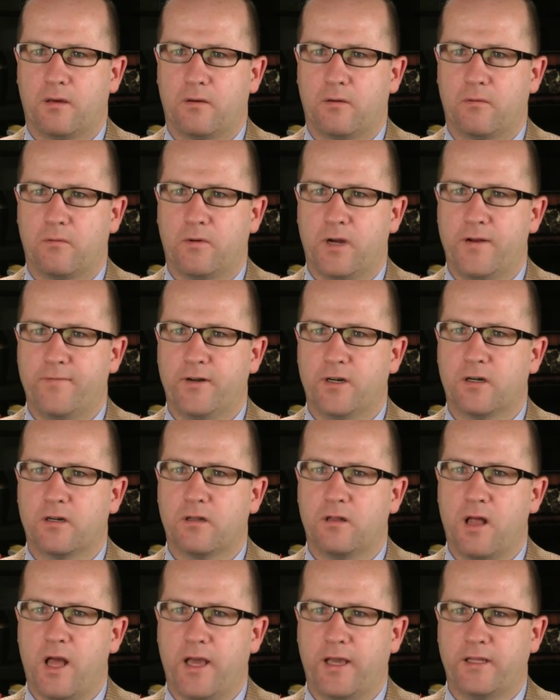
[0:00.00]
Whenever
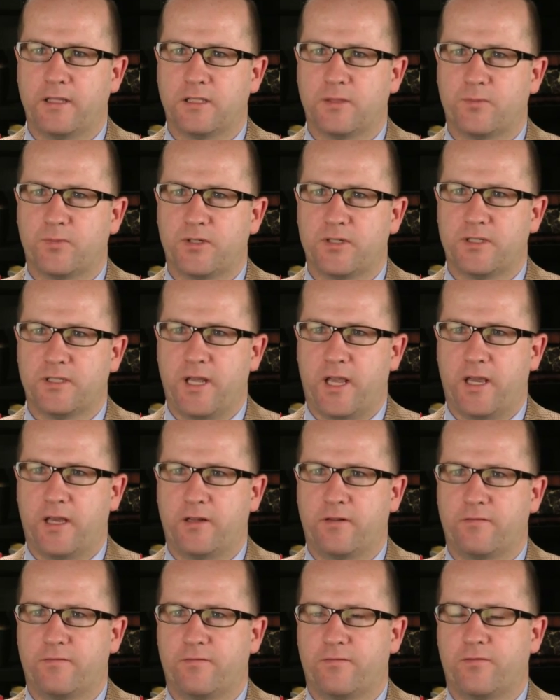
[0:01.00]
clients
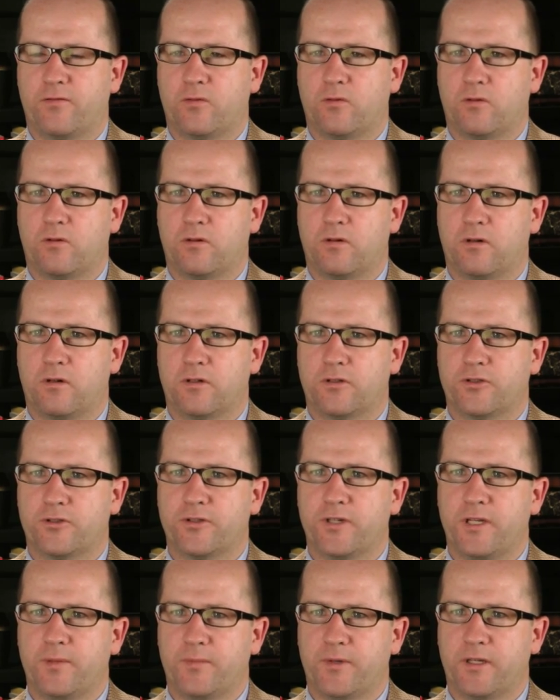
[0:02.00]
present for
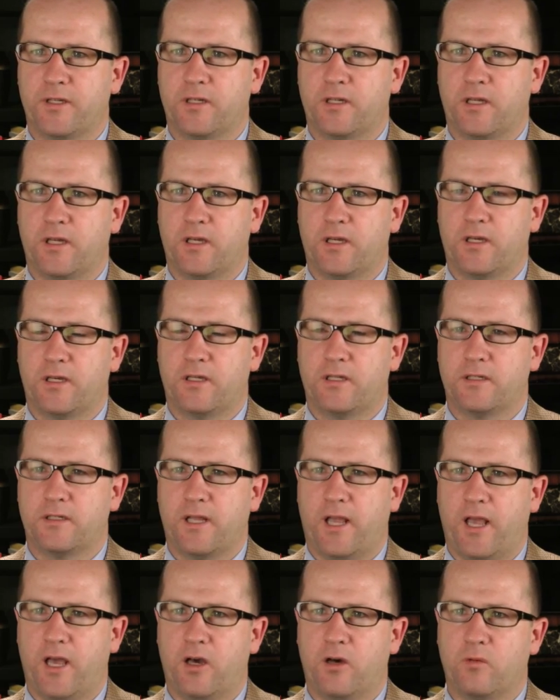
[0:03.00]
treatment
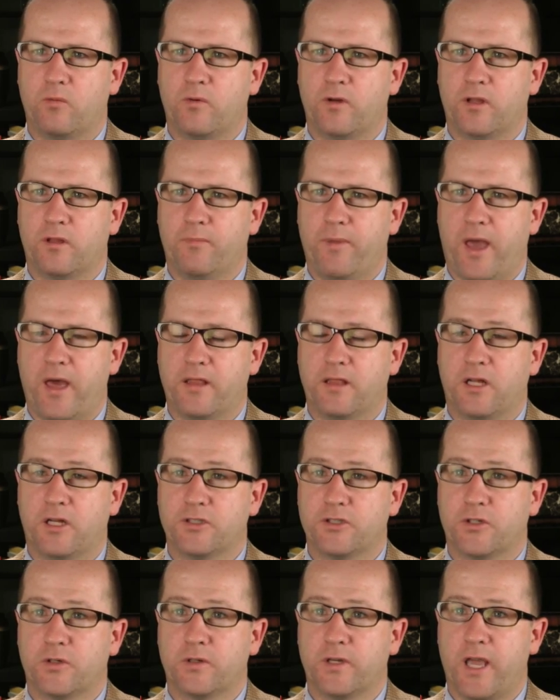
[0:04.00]
and help with
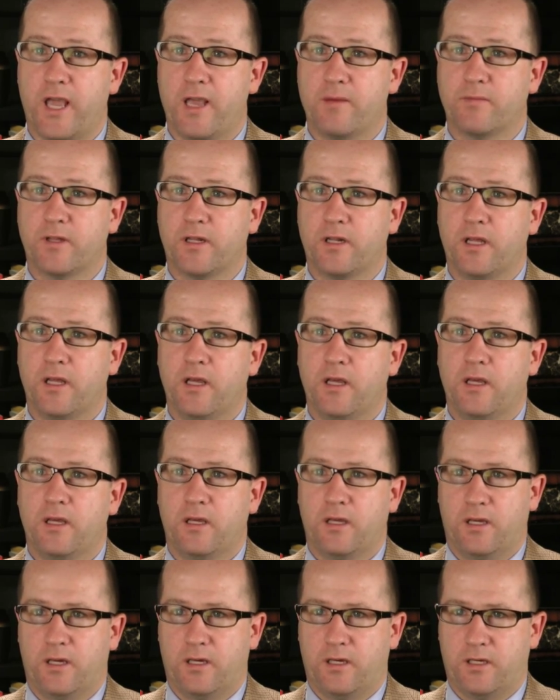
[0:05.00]
pathological gambling,
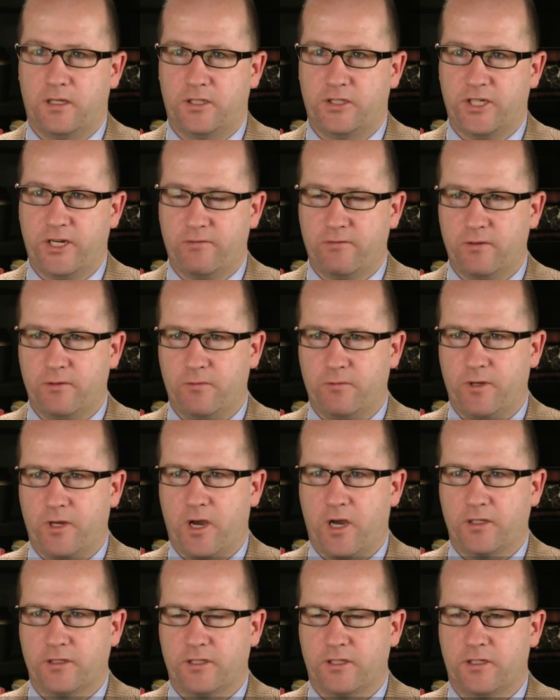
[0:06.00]
generally we
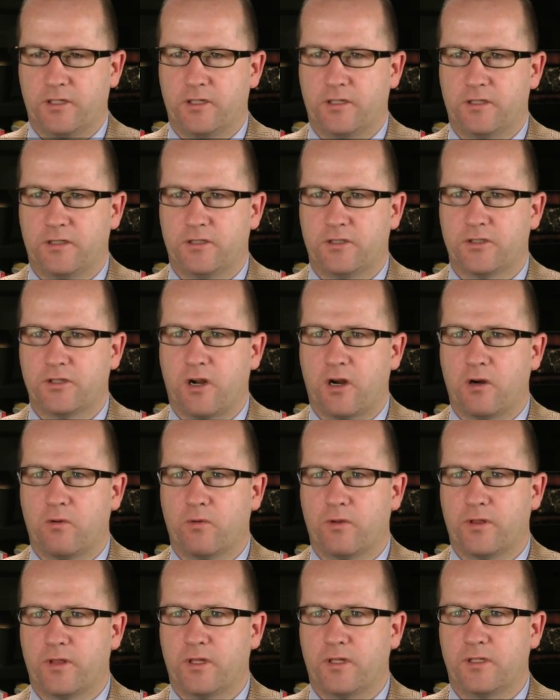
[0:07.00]
ought to start
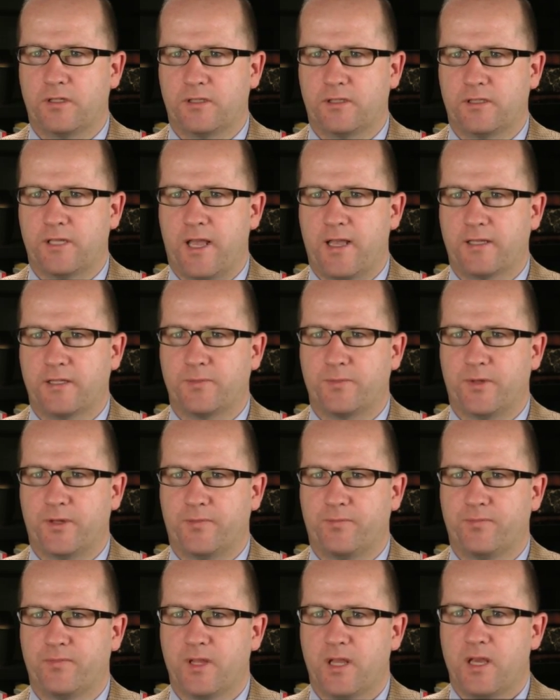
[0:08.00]
with an
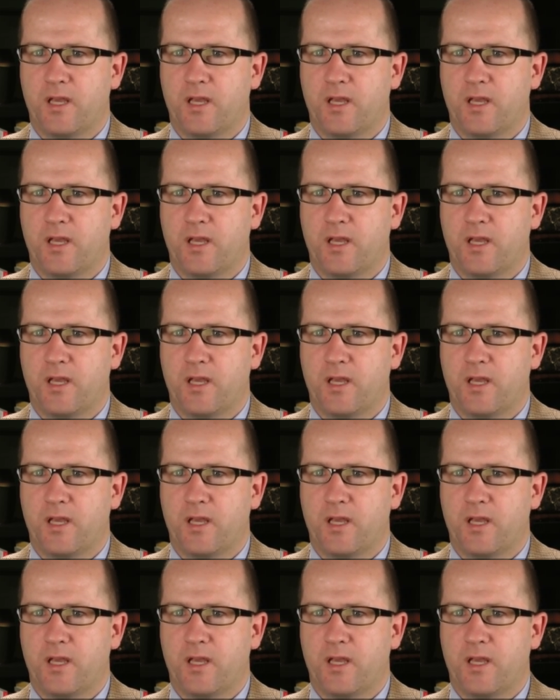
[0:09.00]
assessment.